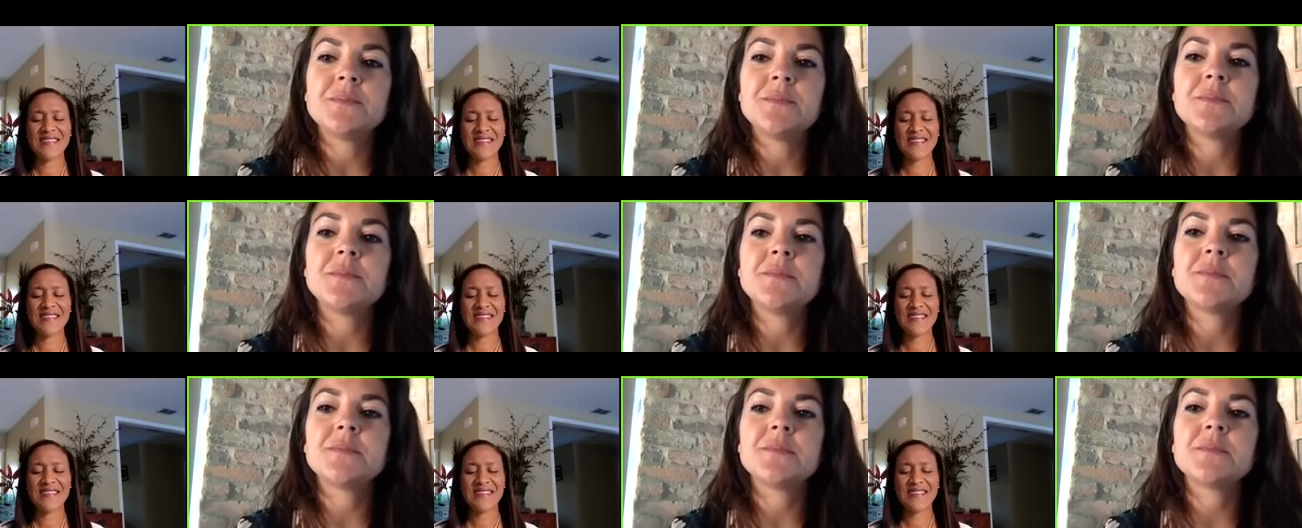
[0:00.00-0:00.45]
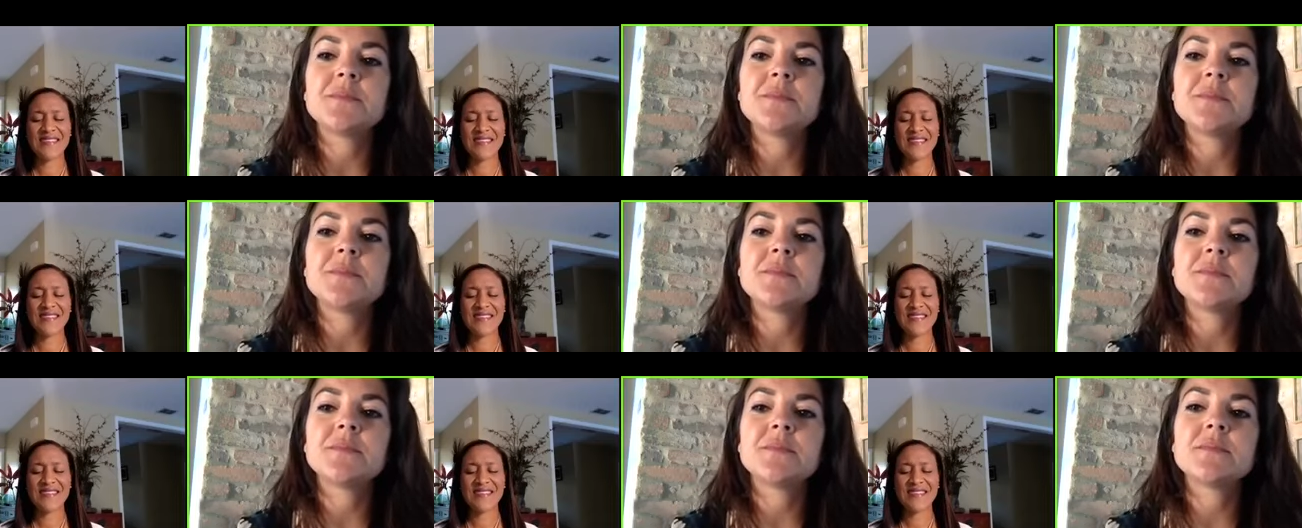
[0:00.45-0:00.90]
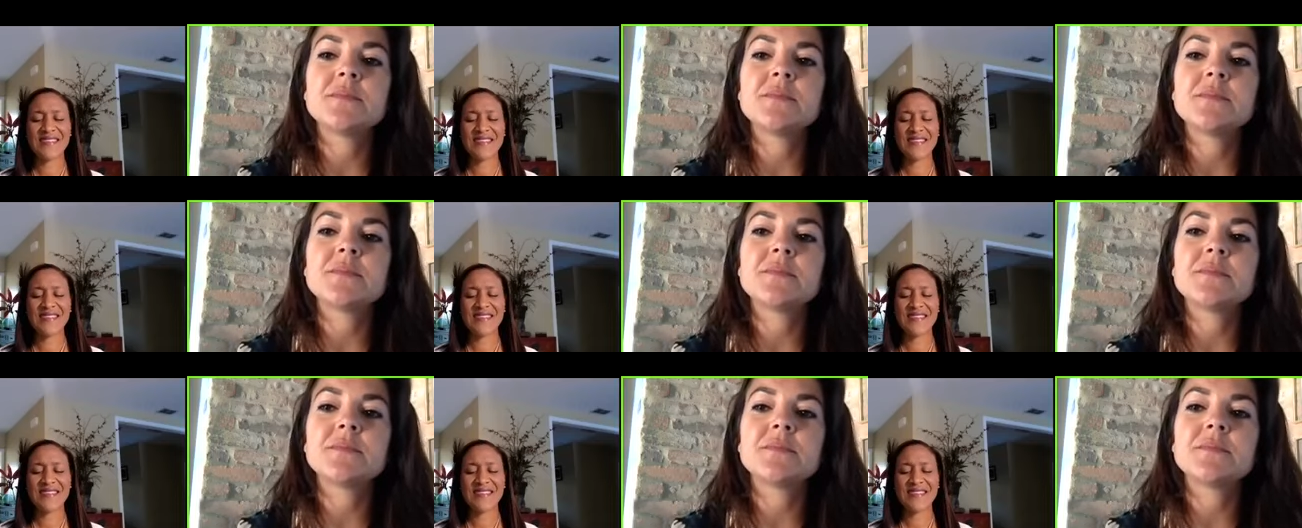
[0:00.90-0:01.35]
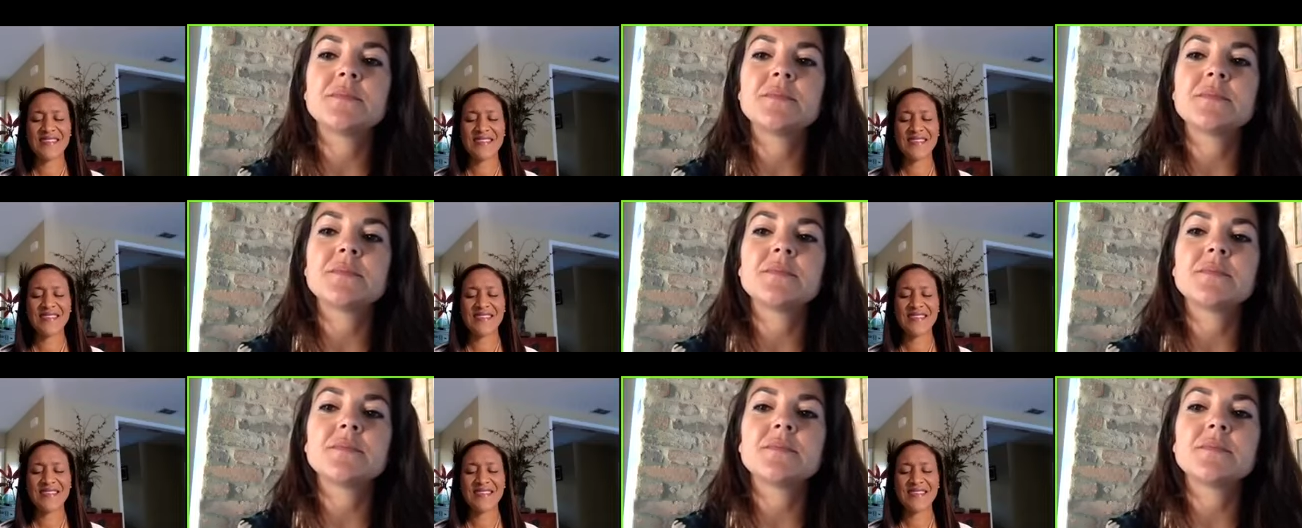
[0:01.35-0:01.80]

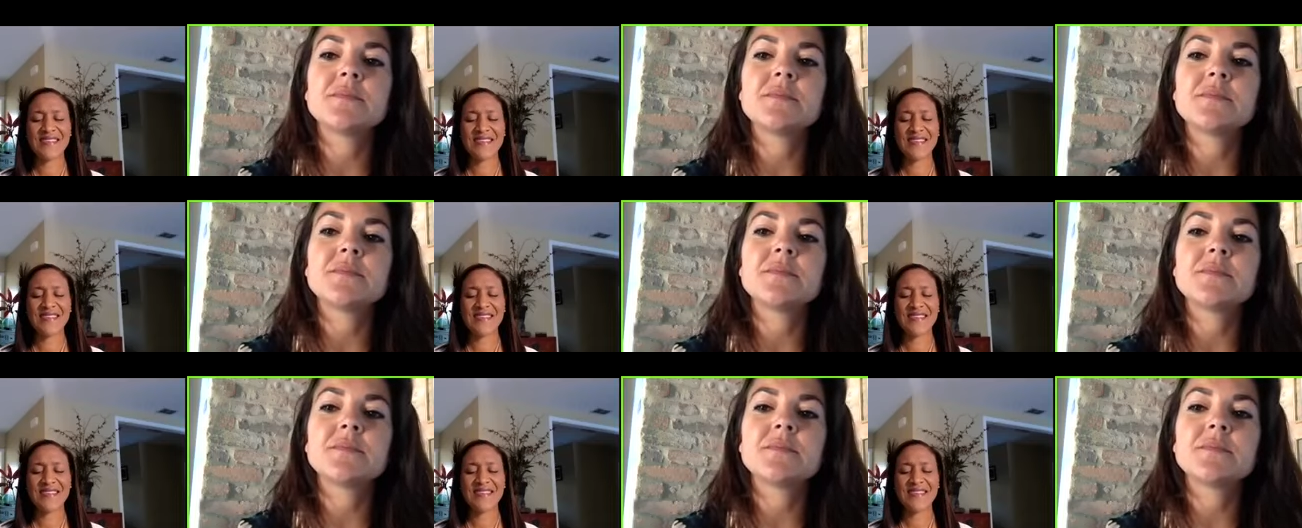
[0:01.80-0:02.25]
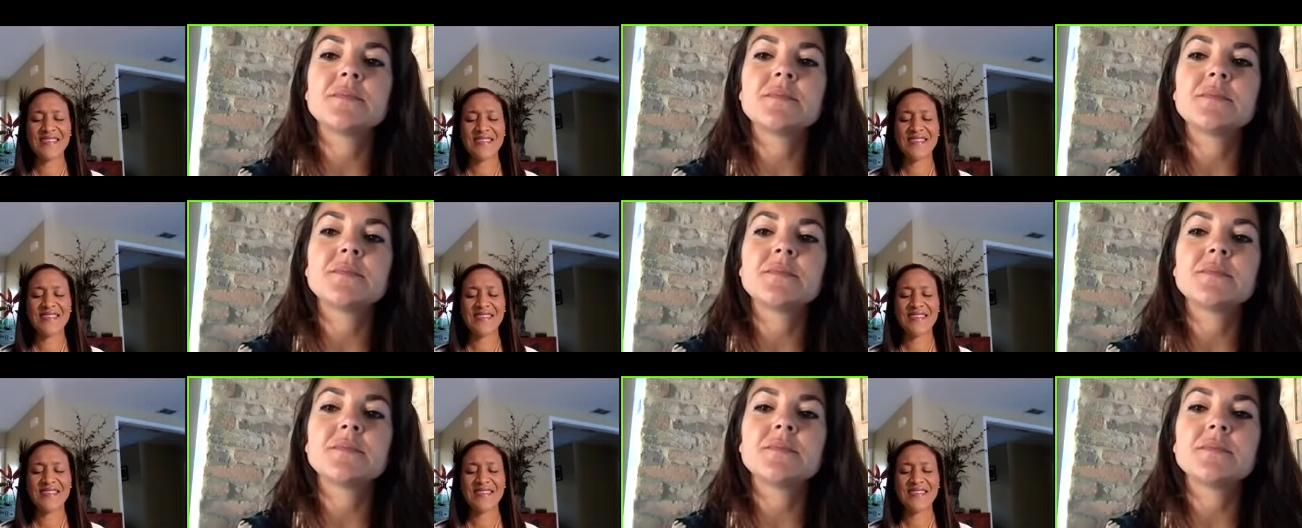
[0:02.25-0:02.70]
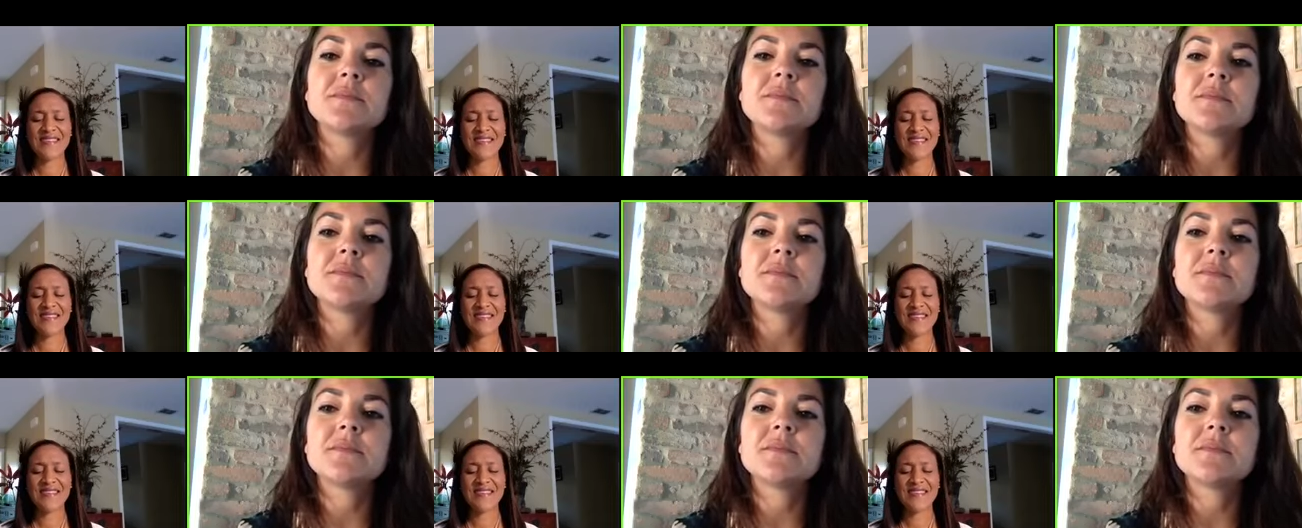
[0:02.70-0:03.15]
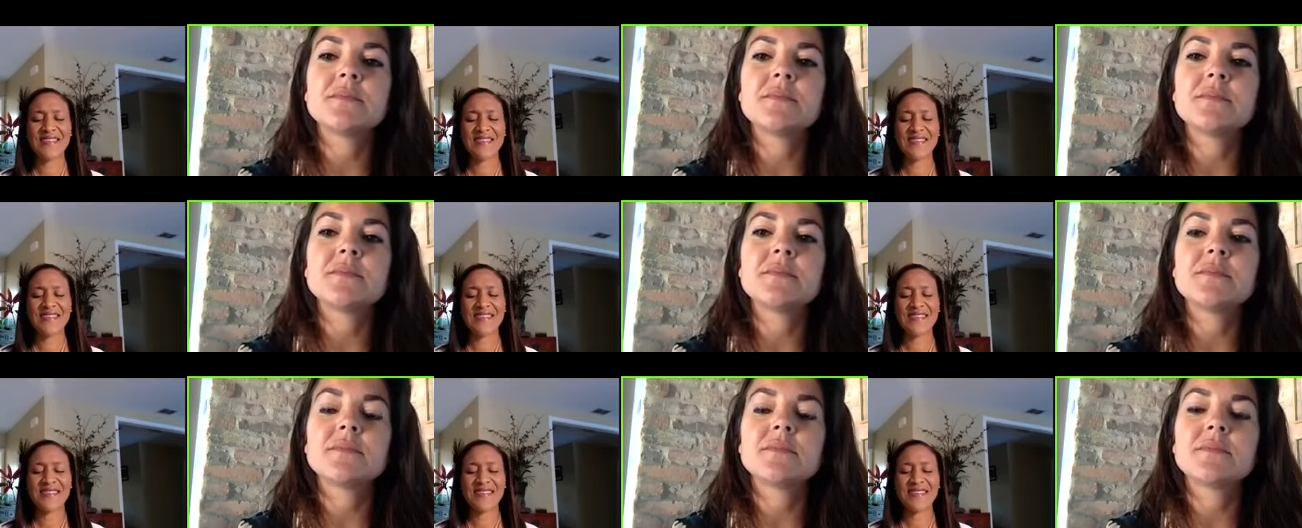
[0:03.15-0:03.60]

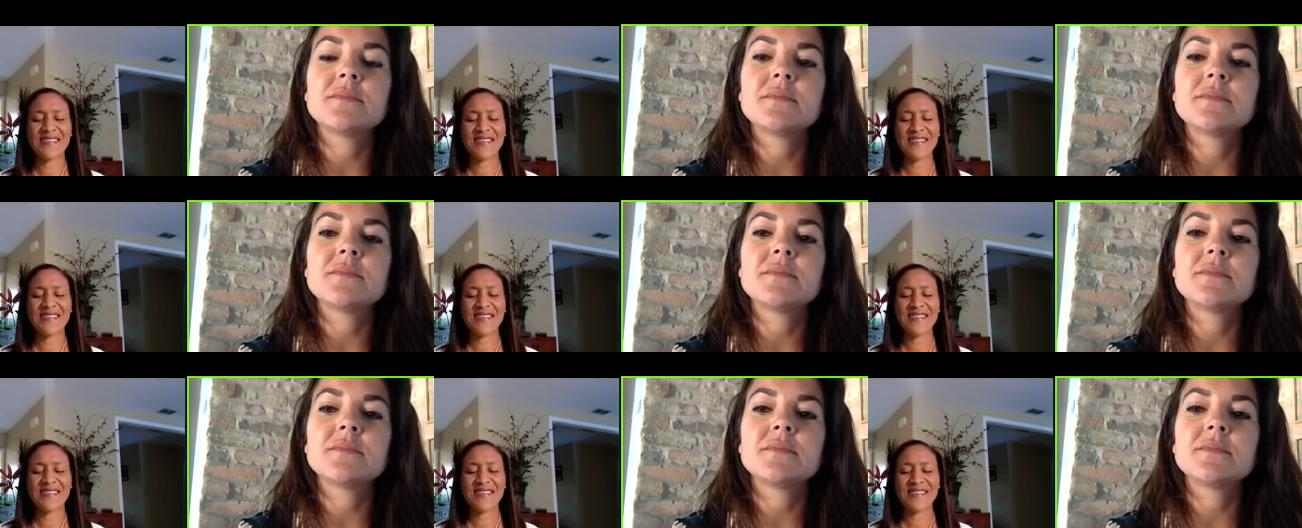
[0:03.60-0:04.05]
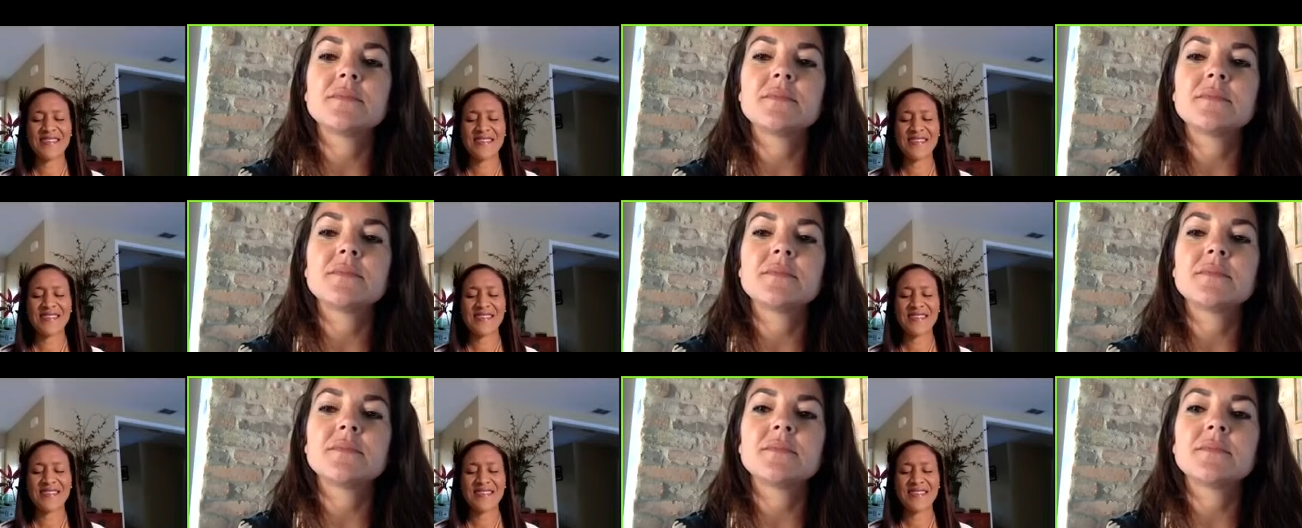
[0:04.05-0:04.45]
(no one is talking)